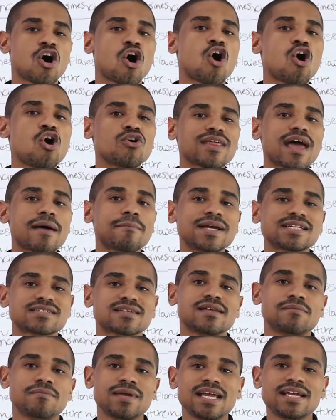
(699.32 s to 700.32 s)
all that
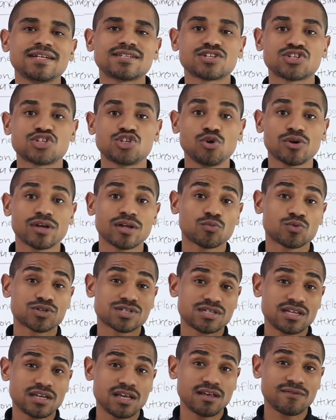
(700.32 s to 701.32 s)
basically means is you can
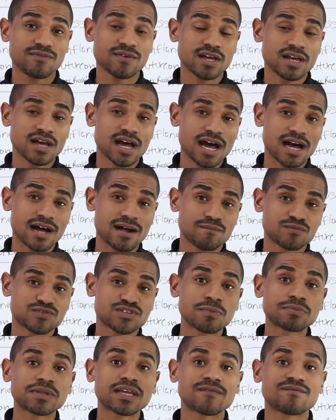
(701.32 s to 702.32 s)
receive
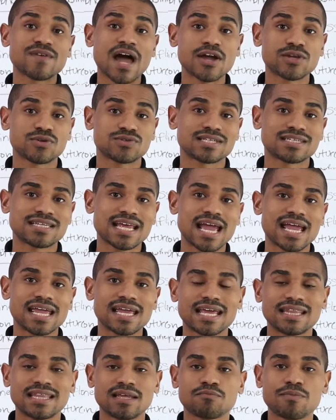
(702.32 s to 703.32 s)
something of value today
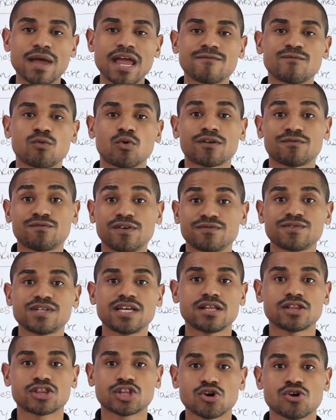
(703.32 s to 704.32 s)
and then pay for it
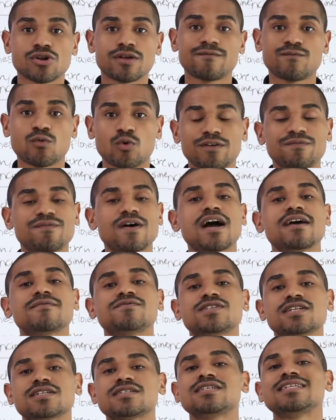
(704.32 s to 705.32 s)
15, 30, 45,
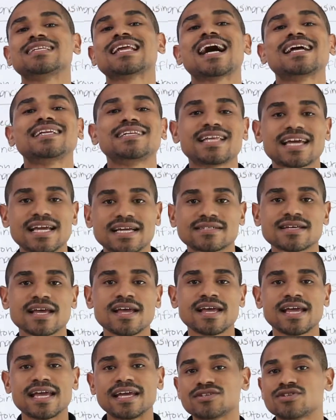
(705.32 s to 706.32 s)
60, 90 days
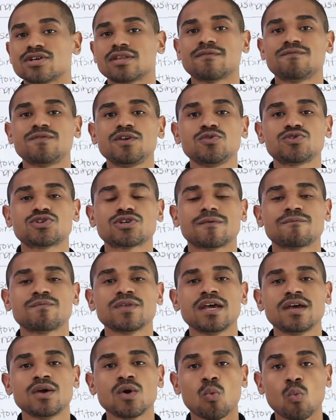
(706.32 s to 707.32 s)
into the future.
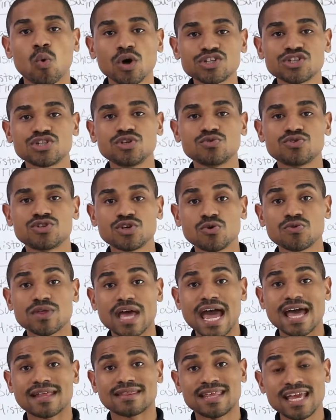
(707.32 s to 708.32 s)
Once you do
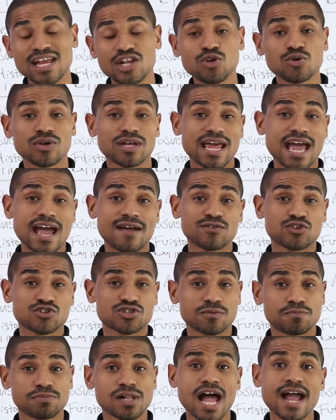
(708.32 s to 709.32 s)
that, then you can have your
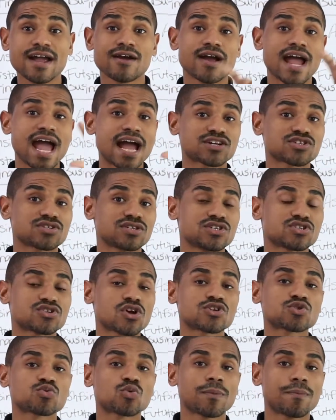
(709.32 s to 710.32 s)
supplier actually
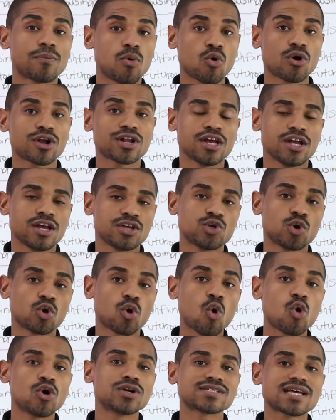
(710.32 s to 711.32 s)
start to report your
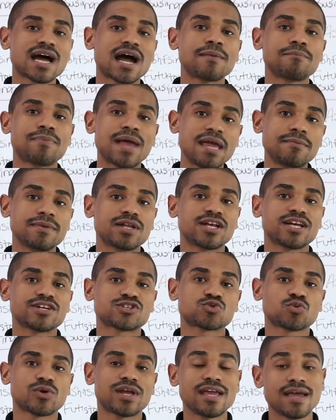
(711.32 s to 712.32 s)
on-time payment
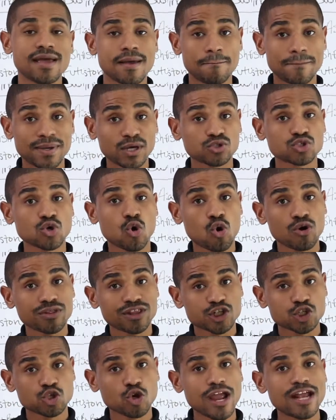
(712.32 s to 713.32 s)
history built on the
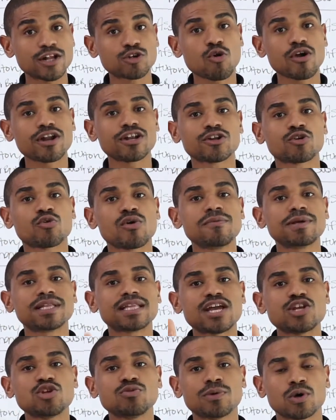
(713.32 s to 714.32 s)
trade credit agreement
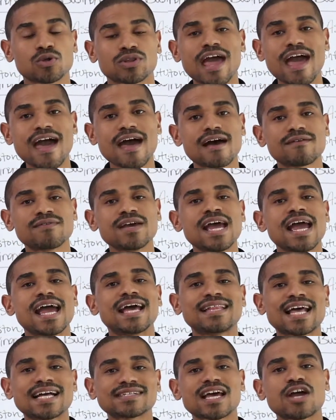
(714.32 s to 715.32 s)
that you both have, and
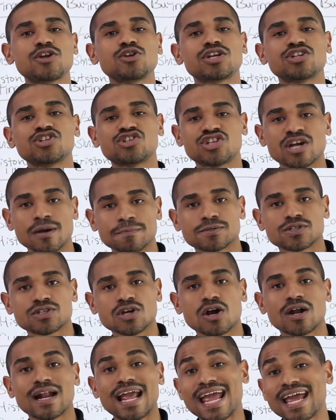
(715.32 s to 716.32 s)
that's how you can
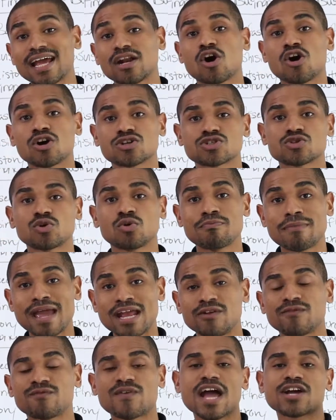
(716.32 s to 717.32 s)
jumpstart and also
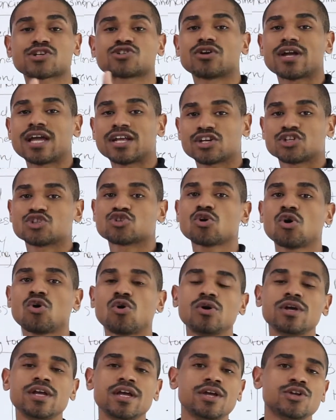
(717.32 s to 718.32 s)
manufacture and
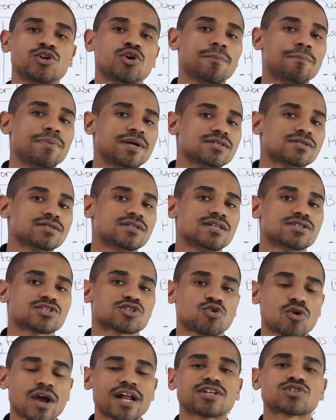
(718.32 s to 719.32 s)
control your business
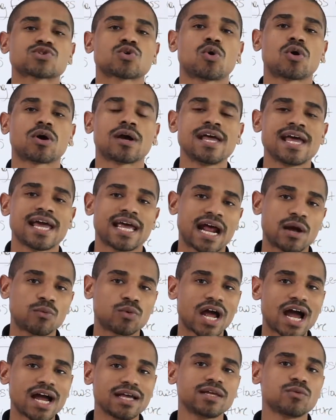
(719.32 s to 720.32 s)
credit score. And I would
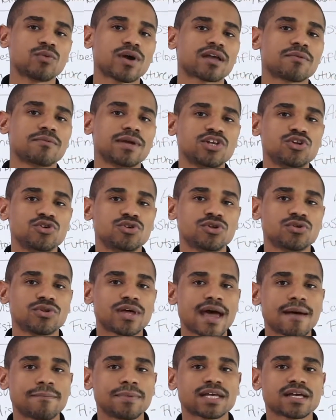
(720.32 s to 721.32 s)
highly recommend you do
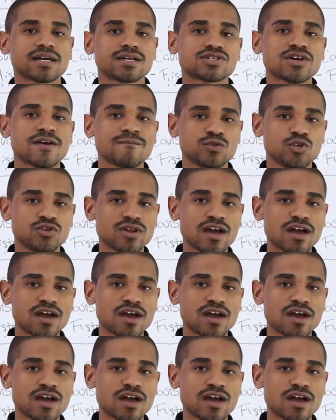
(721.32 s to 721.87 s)
that, because you